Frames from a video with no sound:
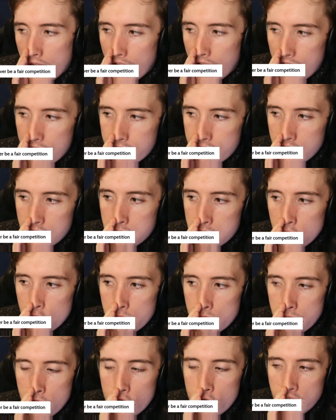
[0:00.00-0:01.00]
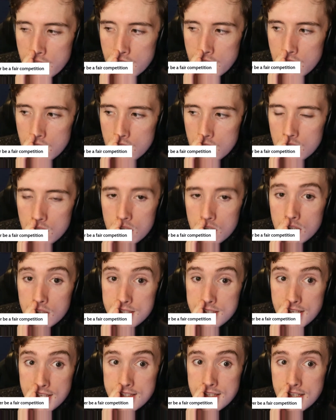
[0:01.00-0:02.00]
Having more money,
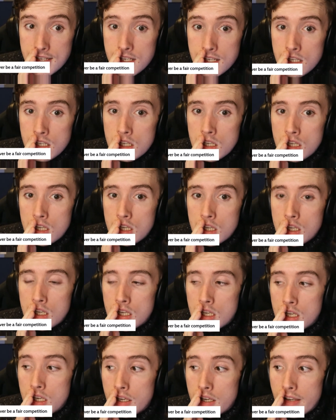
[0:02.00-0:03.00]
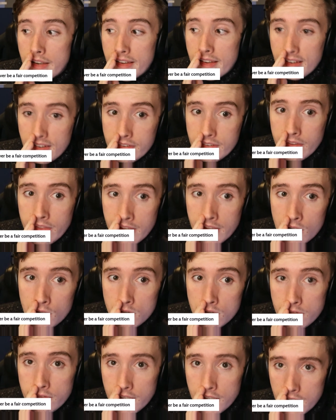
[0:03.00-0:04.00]
City, is the
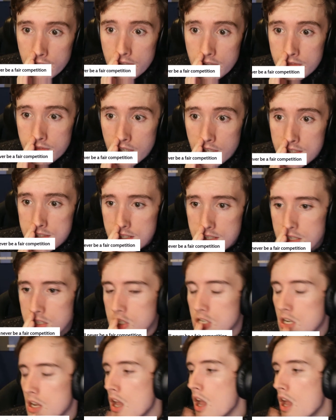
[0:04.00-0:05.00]
unfair advantage.